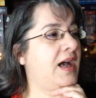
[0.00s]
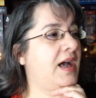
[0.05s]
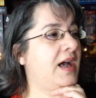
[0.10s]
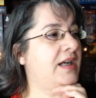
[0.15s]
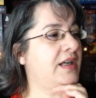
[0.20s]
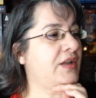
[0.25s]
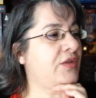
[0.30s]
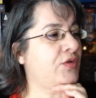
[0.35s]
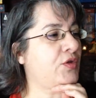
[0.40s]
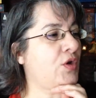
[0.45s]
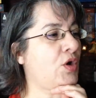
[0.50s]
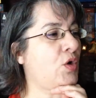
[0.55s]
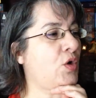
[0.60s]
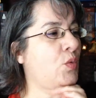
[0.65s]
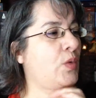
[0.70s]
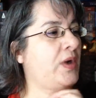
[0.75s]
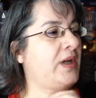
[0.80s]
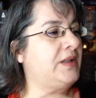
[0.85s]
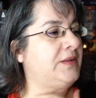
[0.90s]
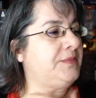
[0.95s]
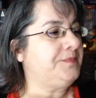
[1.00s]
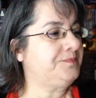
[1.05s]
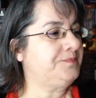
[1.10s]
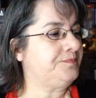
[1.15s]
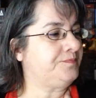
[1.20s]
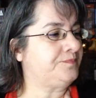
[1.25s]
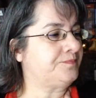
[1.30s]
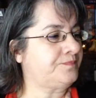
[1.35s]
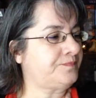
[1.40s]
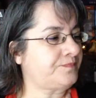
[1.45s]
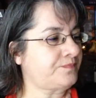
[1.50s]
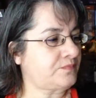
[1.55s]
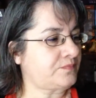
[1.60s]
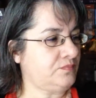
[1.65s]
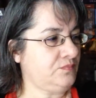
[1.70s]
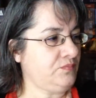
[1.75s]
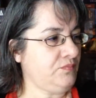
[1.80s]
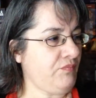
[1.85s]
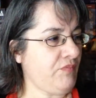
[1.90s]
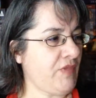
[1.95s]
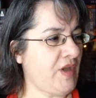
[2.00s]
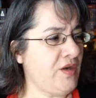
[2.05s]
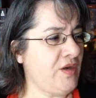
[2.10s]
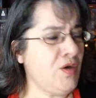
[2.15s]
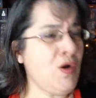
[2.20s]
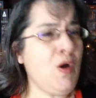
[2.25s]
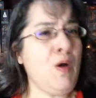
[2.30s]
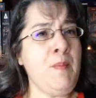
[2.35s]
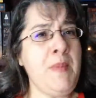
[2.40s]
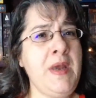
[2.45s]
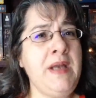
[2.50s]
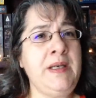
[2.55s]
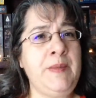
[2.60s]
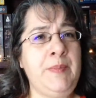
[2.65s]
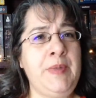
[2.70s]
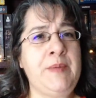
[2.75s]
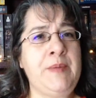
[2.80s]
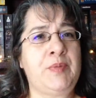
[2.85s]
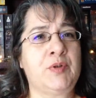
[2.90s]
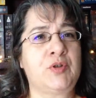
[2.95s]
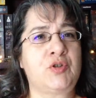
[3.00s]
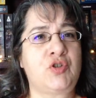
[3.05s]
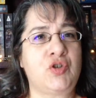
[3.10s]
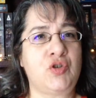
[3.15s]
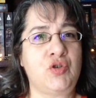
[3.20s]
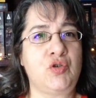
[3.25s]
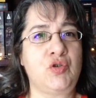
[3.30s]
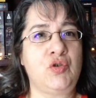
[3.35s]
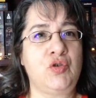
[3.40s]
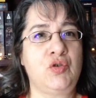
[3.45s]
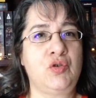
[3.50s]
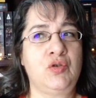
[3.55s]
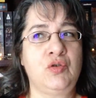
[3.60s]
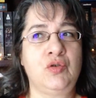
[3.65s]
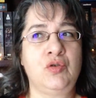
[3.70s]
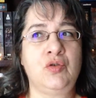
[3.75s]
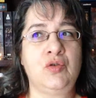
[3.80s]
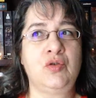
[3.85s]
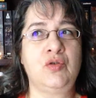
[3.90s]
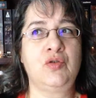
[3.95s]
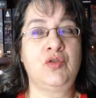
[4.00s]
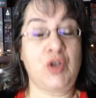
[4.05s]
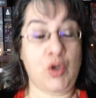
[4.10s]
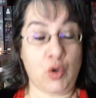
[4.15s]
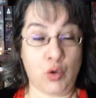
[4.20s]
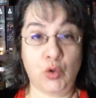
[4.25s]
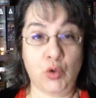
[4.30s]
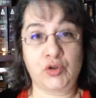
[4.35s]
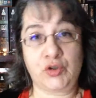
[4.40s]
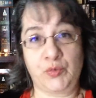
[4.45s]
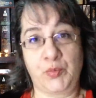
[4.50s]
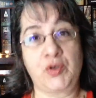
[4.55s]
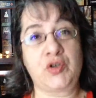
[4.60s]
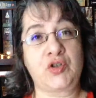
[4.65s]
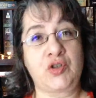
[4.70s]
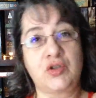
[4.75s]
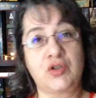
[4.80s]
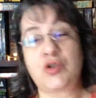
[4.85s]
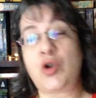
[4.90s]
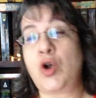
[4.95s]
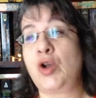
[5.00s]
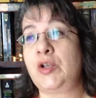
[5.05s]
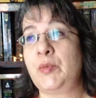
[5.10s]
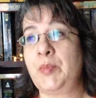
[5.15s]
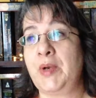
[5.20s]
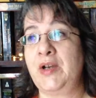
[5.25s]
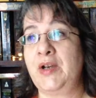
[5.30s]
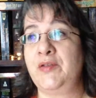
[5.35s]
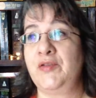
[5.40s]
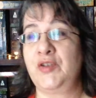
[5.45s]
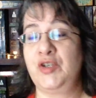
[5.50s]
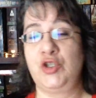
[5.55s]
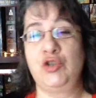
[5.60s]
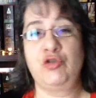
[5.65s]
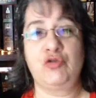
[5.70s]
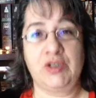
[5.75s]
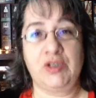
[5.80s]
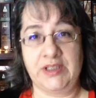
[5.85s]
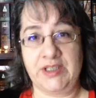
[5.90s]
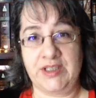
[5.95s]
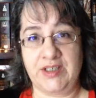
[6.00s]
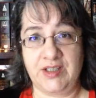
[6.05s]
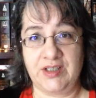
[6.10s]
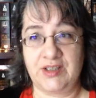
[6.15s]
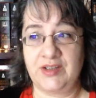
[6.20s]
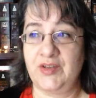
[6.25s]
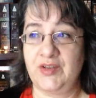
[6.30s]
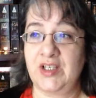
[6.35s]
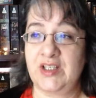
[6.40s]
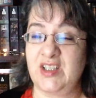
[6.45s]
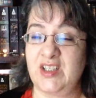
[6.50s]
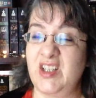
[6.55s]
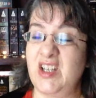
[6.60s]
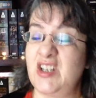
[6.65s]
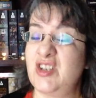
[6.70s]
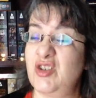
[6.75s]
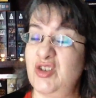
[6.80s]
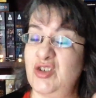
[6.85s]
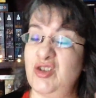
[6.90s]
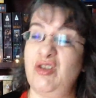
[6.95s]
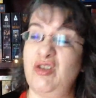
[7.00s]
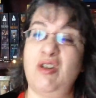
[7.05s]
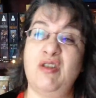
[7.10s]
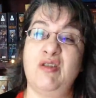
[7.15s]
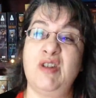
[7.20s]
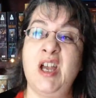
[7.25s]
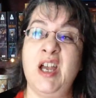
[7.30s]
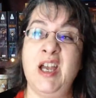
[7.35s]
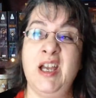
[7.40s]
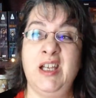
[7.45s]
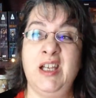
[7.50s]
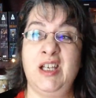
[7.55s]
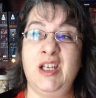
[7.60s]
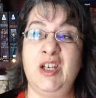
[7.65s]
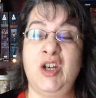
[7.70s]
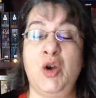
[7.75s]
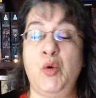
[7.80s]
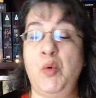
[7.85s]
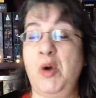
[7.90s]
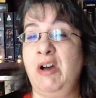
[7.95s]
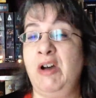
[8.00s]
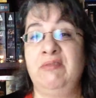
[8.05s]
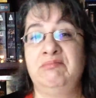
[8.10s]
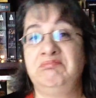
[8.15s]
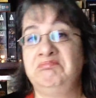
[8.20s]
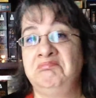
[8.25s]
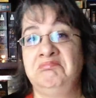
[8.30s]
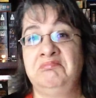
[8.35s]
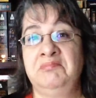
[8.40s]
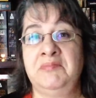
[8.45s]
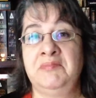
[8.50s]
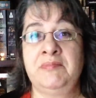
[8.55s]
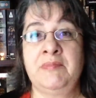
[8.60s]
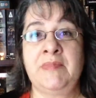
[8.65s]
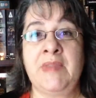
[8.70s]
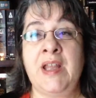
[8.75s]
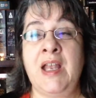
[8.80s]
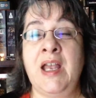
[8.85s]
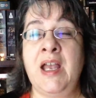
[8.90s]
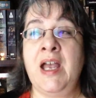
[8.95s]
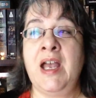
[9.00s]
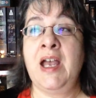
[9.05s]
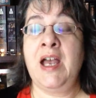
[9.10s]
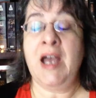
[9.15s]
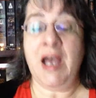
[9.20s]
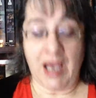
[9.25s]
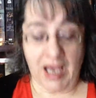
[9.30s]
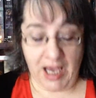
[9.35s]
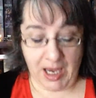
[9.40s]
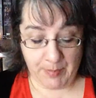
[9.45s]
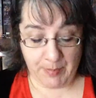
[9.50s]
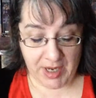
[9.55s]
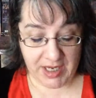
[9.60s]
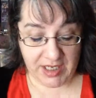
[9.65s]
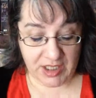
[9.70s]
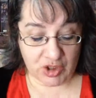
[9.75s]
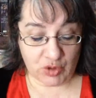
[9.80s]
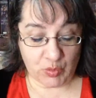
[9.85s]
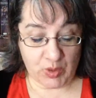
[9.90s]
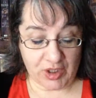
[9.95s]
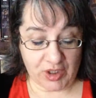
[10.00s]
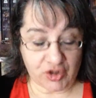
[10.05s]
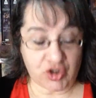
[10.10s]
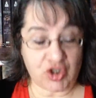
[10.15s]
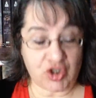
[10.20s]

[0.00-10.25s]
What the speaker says: And I thought, well, not many people do the older books. There's all about the new releases and things like that. So I thought, you know what, I might as well